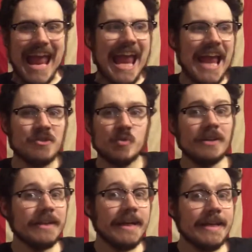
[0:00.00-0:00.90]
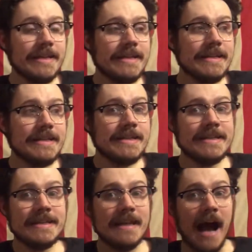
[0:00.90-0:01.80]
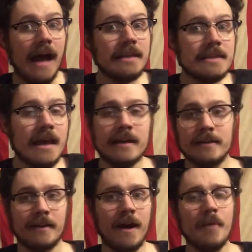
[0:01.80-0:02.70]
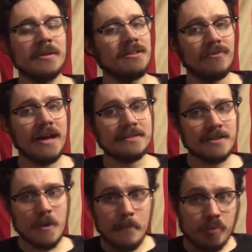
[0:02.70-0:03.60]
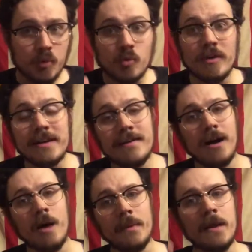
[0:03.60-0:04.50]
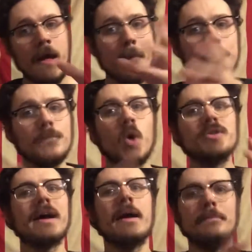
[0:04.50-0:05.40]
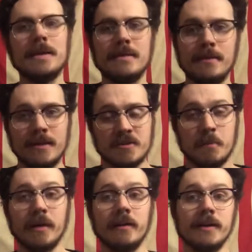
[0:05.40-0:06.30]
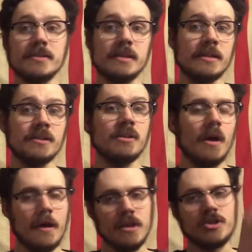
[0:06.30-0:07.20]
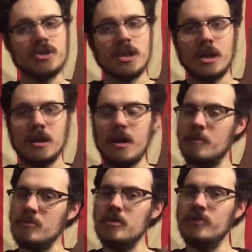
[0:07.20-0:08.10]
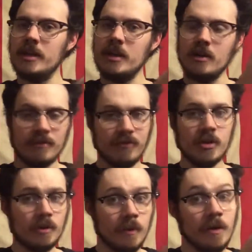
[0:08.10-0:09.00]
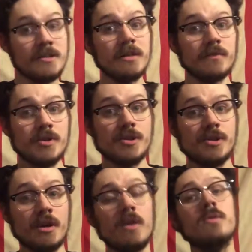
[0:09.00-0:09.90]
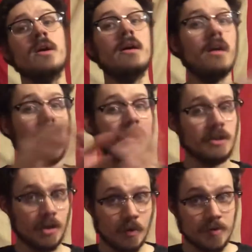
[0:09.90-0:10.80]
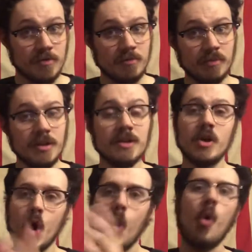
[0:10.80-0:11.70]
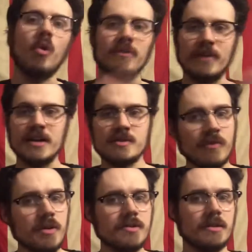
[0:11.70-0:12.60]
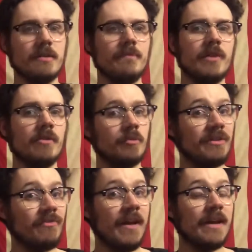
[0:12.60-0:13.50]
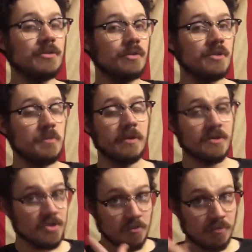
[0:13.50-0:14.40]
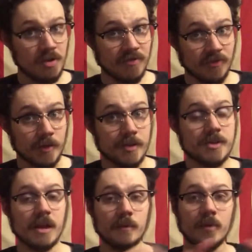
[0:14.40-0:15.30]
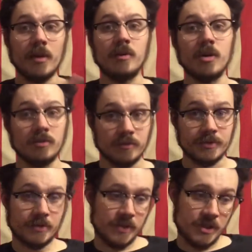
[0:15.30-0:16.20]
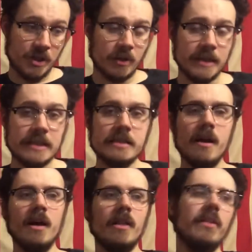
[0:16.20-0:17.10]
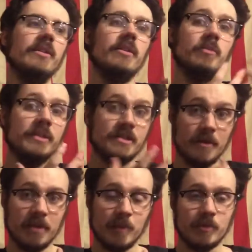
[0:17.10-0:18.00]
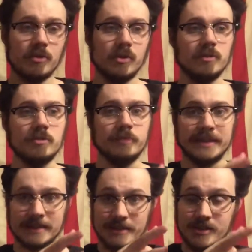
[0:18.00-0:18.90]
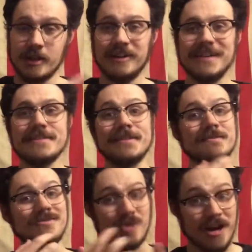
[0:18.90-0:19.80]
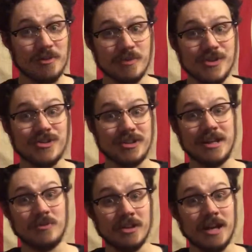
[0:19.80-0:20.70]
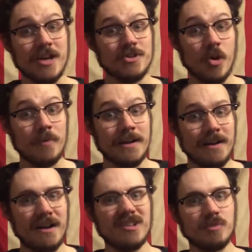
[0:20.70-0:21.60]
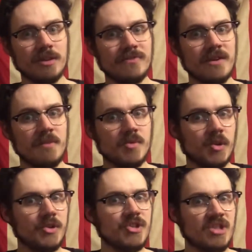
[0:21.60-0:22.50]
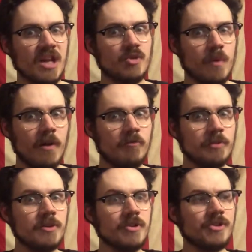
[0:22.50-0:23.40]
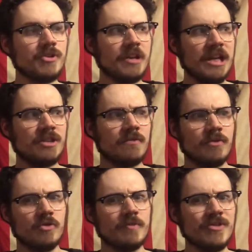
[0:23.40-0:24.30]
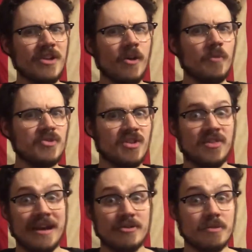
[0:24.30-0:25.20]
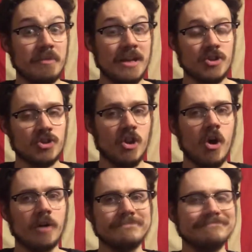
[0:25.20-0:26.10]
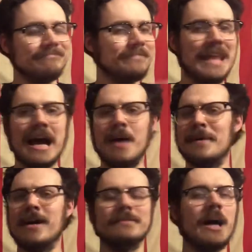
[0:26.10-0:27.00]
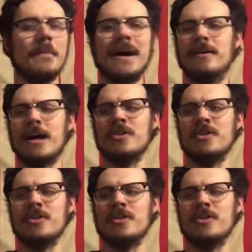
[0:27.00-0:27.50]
It's really not that uncommon. In fact, that's a pretty common multimedia experience, is seeing a movie, a film, or a television show and then going to the book, or vice versa. There will be fans who experience the book first and will then go over to the series. Then there will be some people who will begin the series and try the books and then realize, oh my god, the Wheel of Time series is like 12 books, each of whom is like almost 1,000 pages long. Nah, I'm out.